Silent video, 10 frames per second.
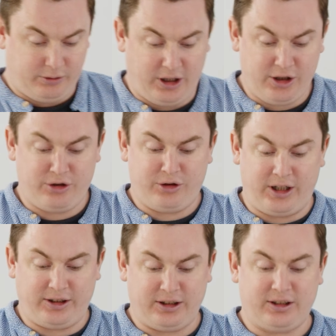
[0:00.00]
Asian
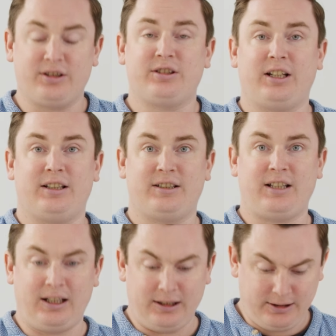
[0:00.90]
dressing is inside the
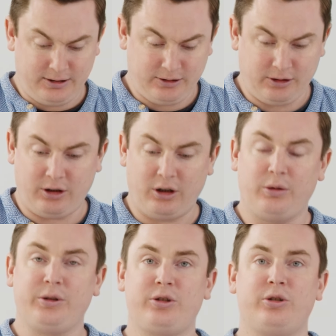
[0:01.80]
salad.
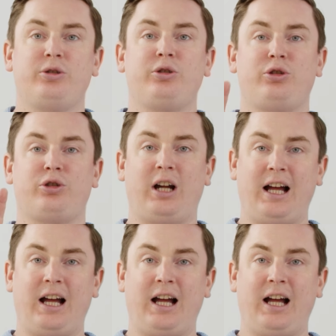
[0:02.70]
All you do is use your